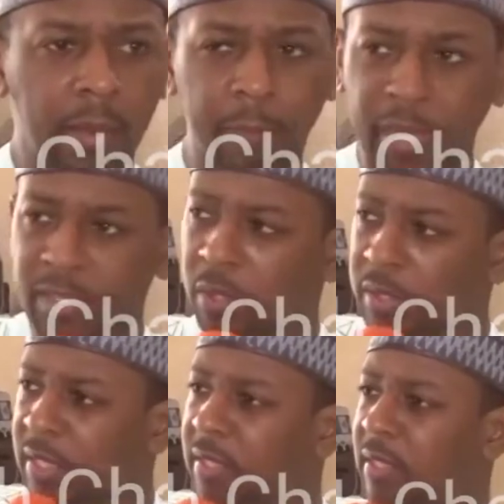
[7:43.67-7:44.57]
Based on
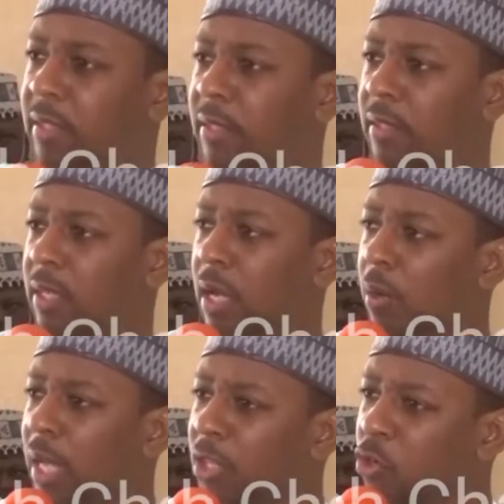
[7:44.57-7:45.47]
this, I
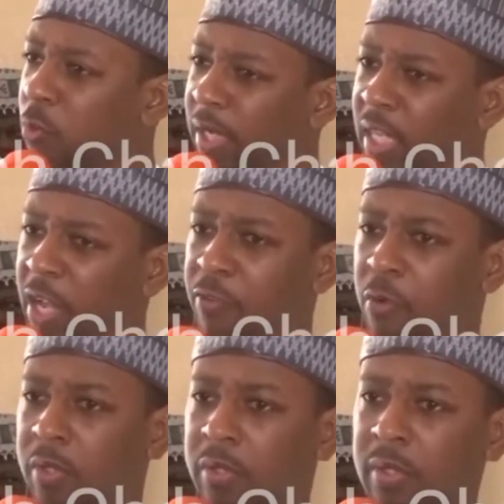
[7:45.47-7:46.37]
would like to remind
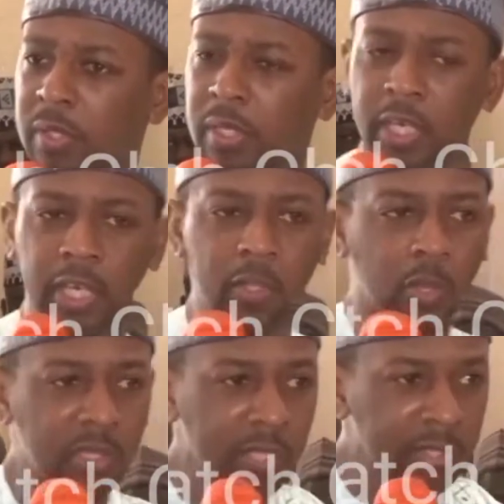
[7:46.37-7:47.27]
everyone, it
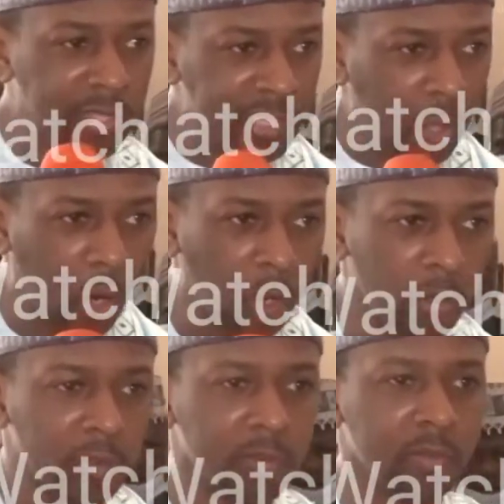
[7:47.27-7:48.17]
was in this hall
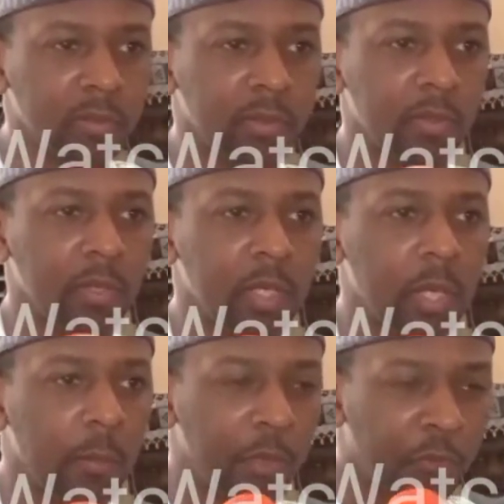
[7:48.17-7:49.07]

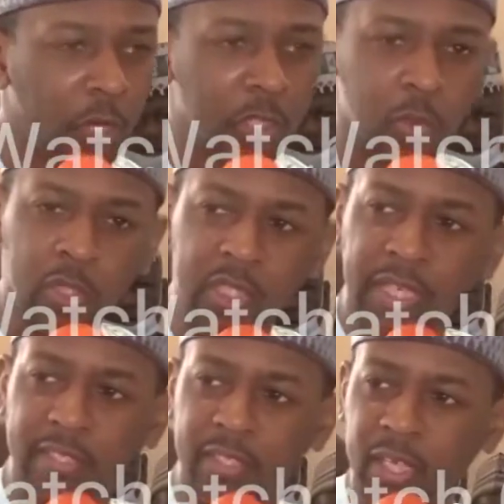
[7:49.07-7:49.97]
before the twenty
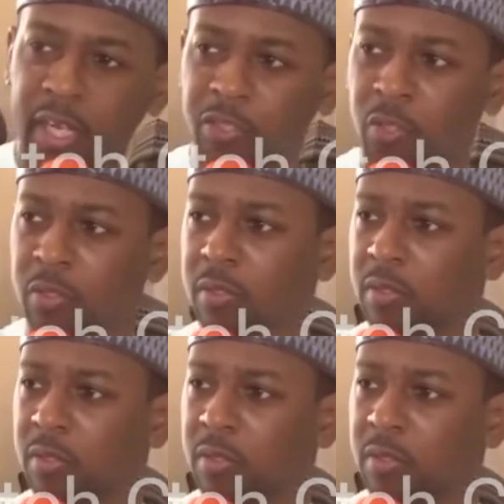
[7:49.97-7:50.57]
nineteen elections,